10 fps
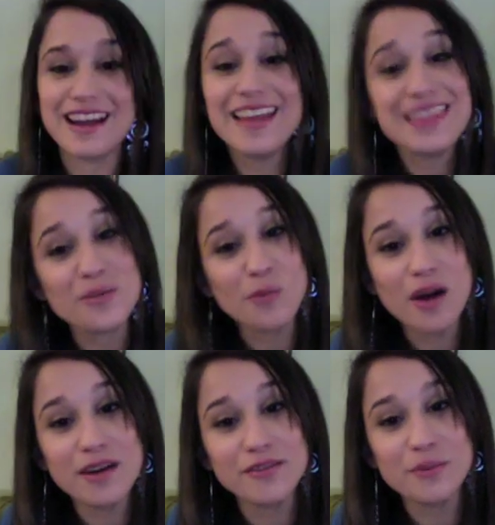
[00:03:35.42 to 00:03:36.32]
And I think
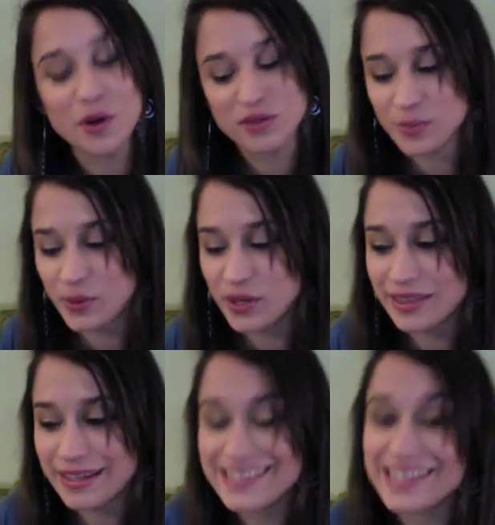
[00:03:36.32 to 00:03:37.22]
one of the most
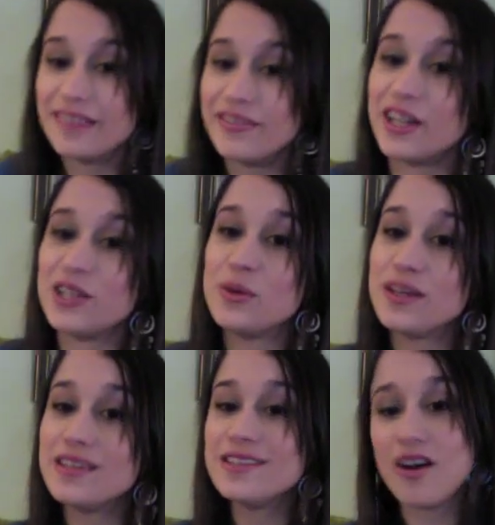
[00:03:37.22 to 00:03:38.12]
important things that I value
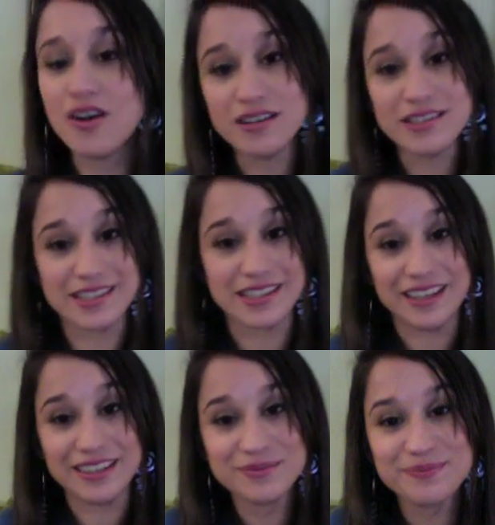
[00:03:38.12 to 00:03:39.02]
is
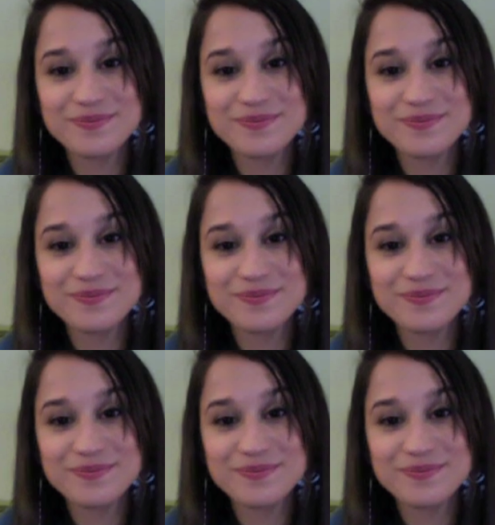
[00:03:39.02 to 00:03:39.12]
honesty.